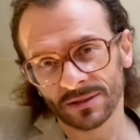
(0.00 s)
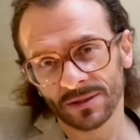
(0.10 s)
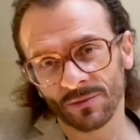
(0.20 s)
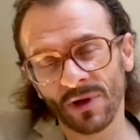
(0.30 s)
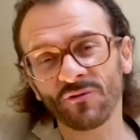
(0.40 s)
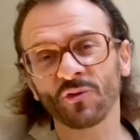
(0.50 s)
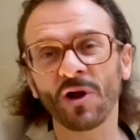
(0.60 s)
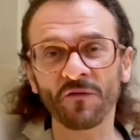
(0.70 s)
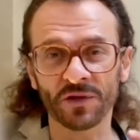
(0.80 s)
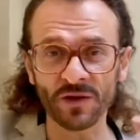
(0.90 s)
We have to
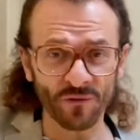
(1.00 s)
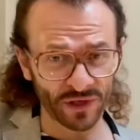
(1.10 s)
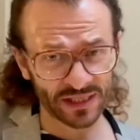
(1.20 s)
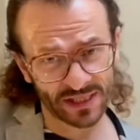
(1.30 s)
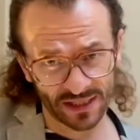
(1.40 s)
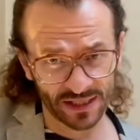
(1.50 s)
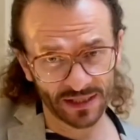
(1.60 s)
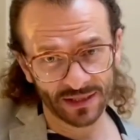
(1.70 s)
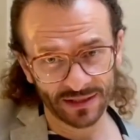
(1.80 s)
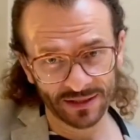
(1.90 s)
love differences.
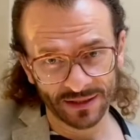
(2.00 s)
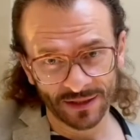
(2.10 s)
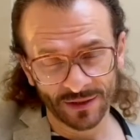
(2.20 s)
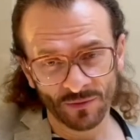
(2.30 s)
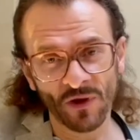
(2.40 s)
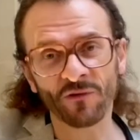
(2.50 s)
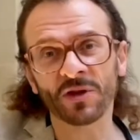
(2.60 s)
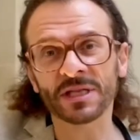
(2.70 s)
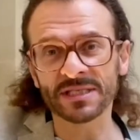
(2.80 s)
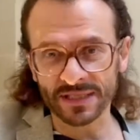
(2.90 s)
We have to
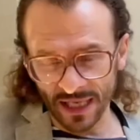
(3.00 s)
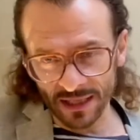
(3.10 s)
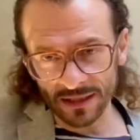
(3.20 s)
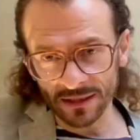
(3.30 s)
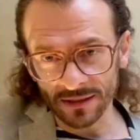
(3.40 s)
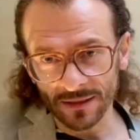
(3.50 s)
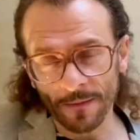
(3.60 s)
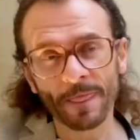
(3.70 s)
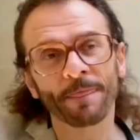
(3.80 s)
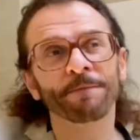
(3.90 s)
understand
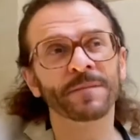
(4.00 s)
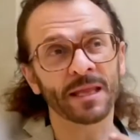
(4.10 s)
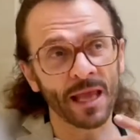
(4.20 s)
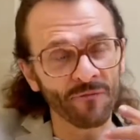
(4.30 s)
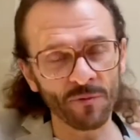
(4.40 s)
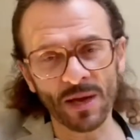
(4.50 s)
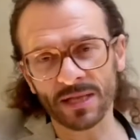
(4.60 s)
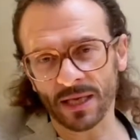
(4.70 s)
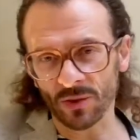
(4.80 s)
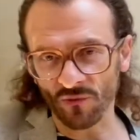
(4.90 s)
that everybody
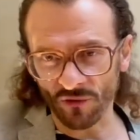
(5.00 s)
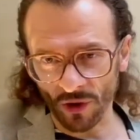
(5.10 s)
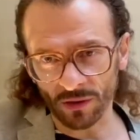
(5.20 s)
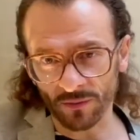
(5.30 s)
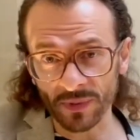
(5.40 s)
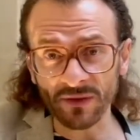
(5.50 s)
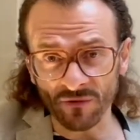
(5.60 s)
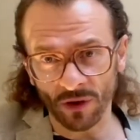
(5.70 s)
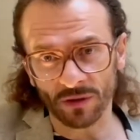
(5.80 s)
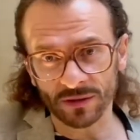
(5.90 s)
can do wrong, big
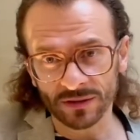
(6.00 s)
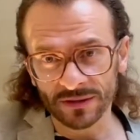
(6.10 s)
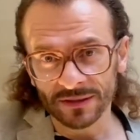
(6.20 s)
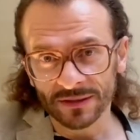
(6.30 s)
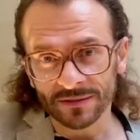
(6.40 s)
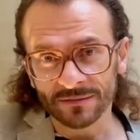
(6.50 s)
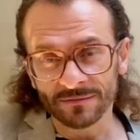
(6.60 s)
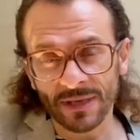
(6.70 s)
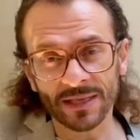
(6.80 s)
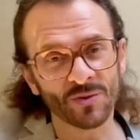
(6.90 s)
wrong,
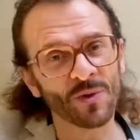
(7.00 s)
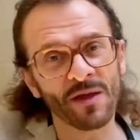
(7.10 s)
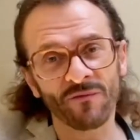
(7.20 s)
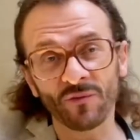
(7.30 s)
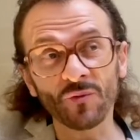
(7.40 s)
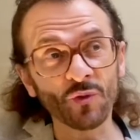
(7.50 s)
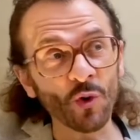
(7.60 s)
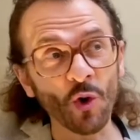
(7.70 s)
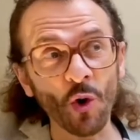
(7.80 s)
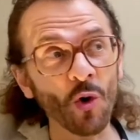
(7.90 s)
but we have to
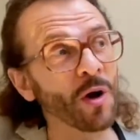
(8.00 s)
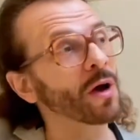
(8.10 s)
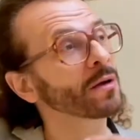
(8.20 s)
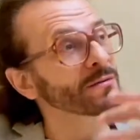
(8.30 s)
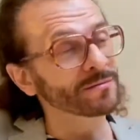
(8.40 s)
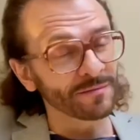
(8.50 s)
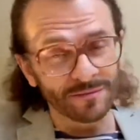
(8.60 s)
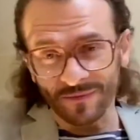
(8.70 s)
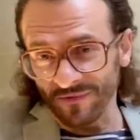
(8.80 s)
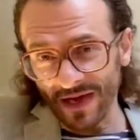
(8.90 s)
go
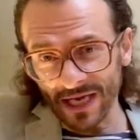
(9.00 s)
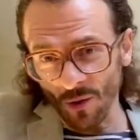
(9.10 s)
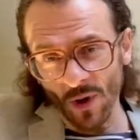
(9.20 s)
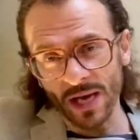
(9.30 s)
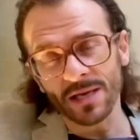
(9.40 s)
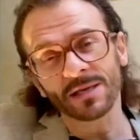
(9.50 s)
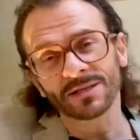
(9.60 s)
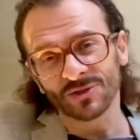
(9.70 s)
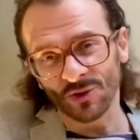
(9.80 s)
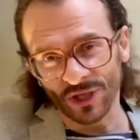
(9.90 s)
far away
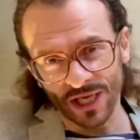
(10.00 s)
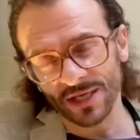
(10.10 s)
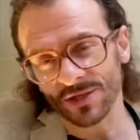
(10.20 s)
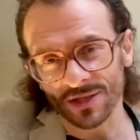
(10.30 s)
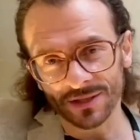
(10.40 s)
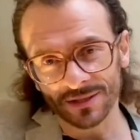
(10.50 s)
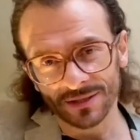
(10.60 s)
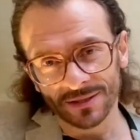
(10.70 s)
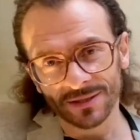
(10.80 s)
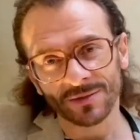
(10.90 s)
together
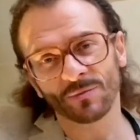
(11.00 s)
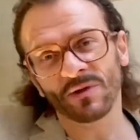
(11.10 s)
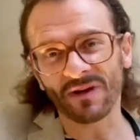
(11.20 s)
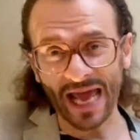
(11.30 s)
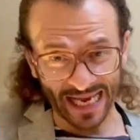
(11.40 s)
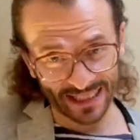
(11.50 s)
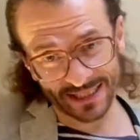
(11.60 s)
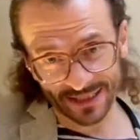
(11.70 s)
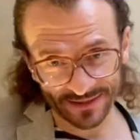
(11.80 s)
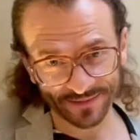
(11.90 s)
with light.
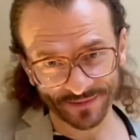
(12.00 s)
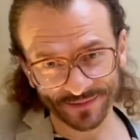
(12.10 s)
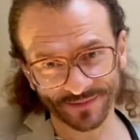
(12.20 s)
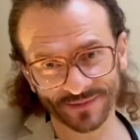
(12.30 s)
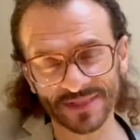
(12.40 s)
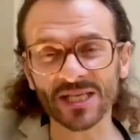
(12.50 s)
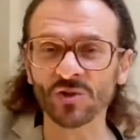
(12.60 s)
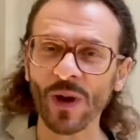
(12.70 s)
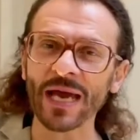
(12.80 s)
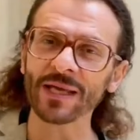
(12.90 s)
That's
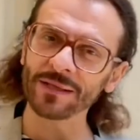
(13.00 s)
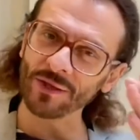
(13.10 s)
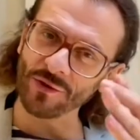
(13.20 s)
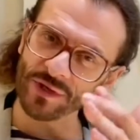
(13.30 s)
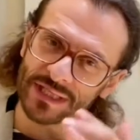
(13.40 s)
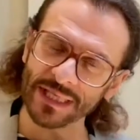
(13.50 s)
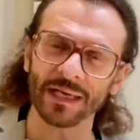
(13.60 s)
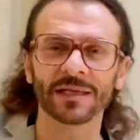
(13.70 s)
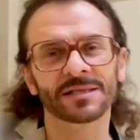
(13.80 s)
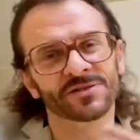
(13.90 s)
why the crystal
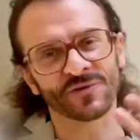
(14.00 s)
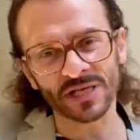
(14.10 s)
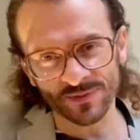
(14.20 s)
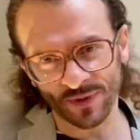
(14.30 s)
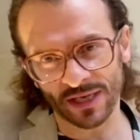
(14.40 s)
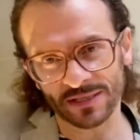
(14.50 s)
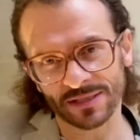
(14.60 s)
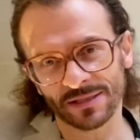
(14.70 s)
is transparent.